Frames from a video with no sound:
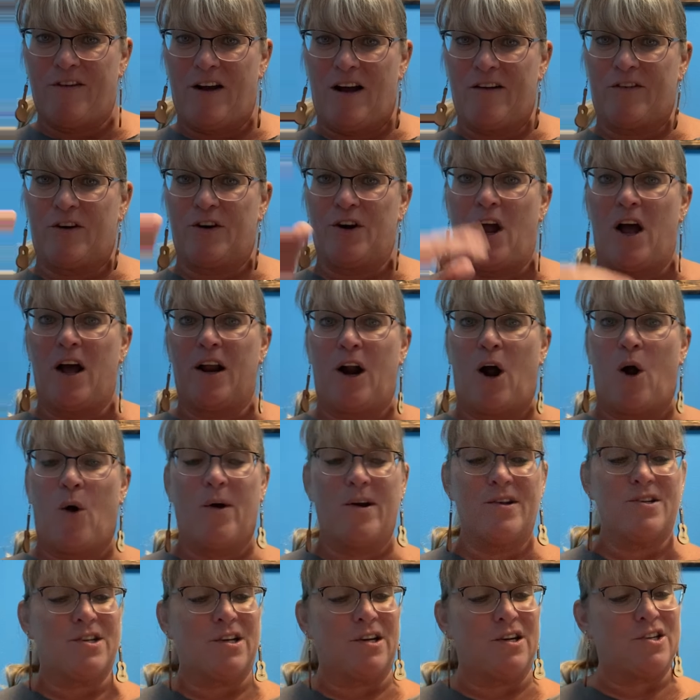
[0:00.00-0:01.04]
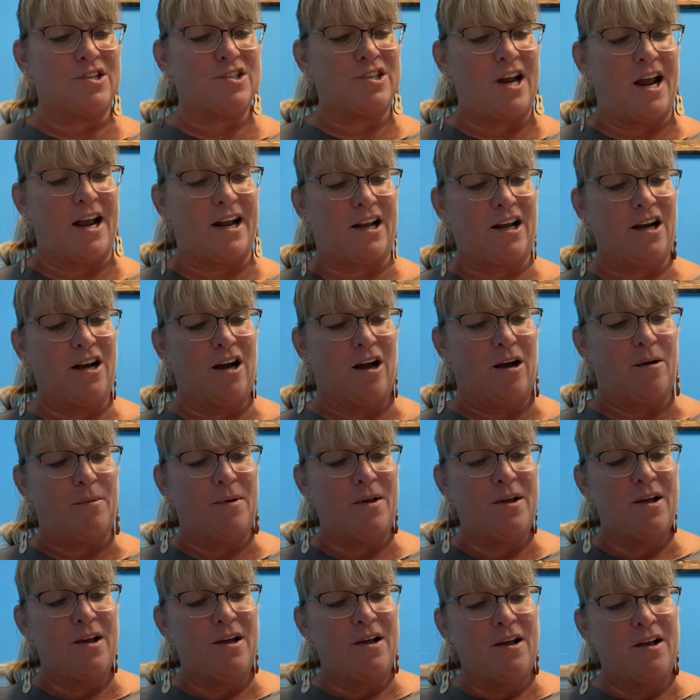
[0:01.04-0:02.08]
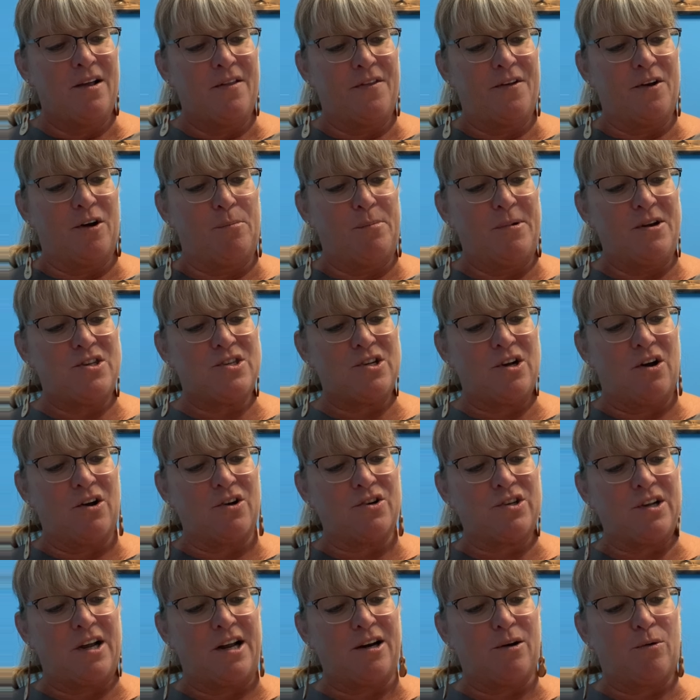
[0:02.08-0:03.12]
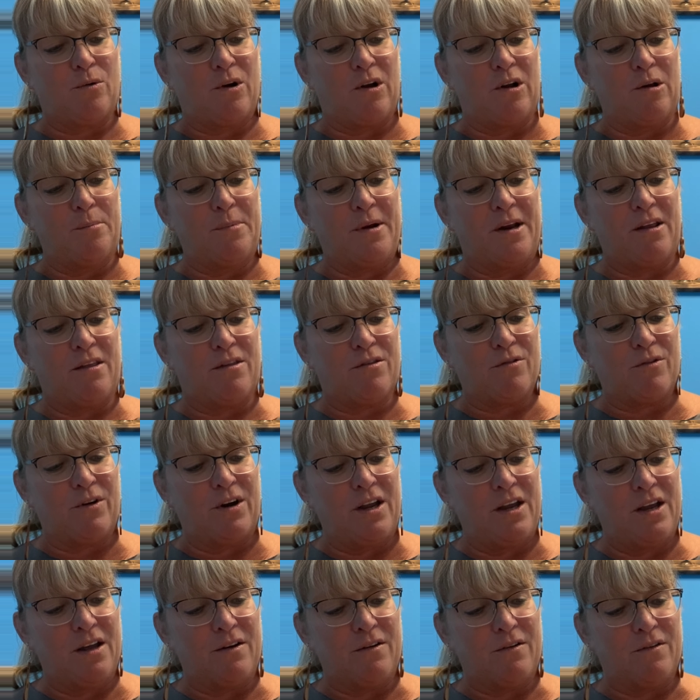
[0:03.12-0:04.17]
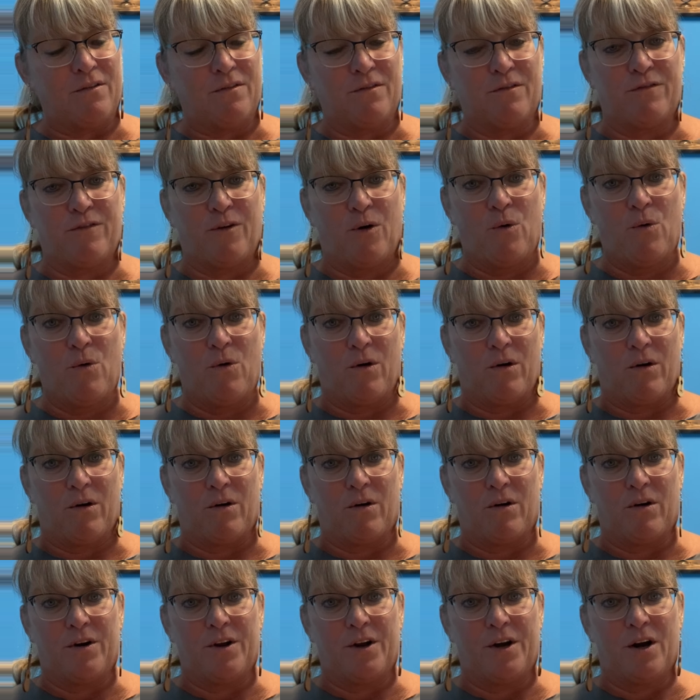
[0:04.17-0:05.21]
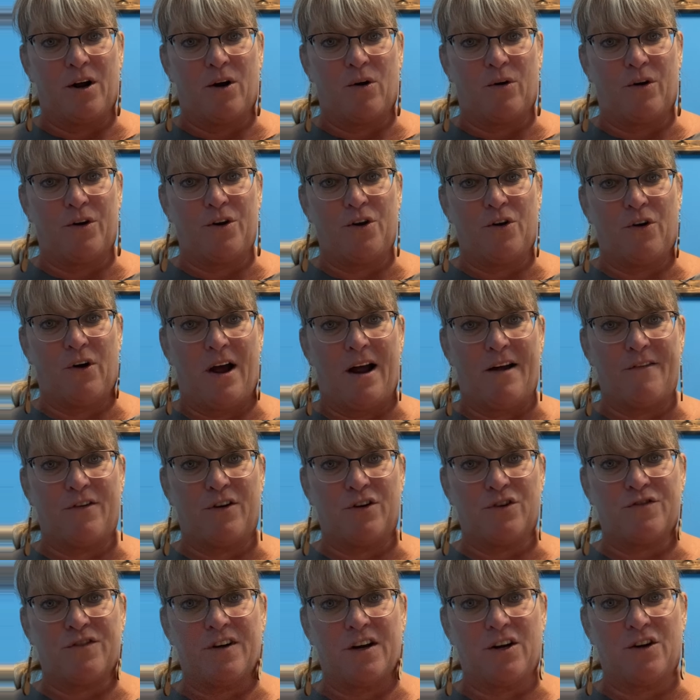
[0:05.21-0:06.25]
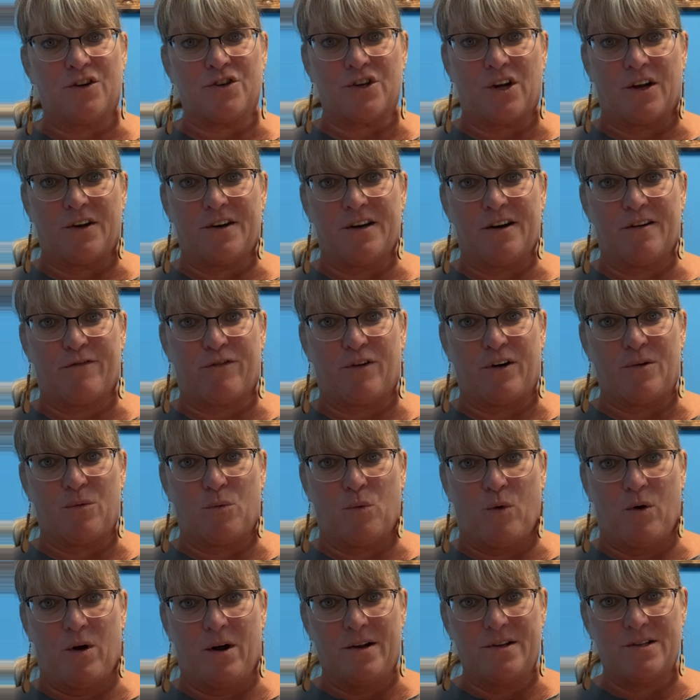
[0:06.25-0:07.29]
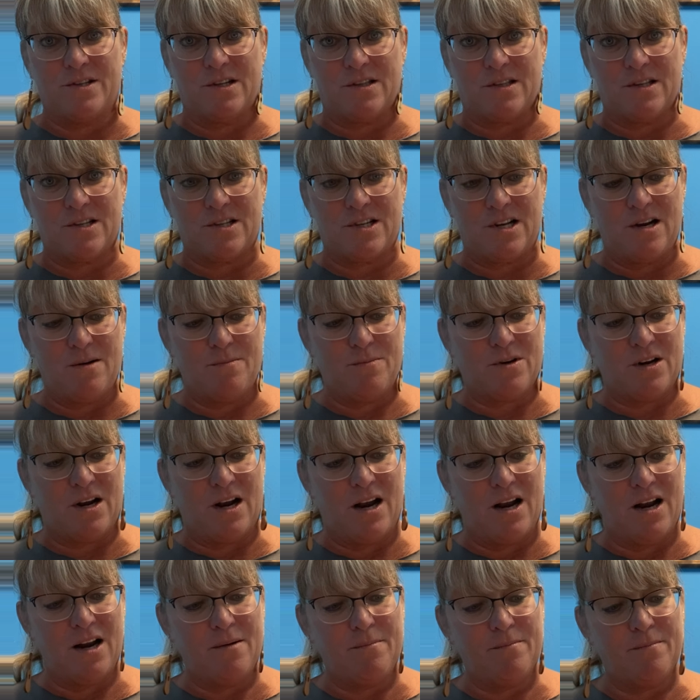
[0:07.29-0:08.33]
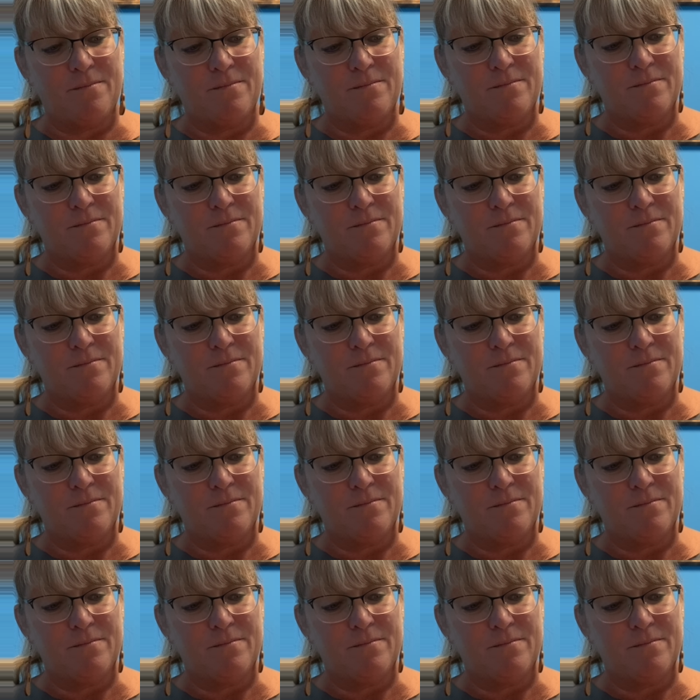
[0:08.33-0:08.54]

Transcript: 5 are not always going to stack up. There'll be songs later where it'll be 3 and 4, or you'll have your fingers on different ones at the same time.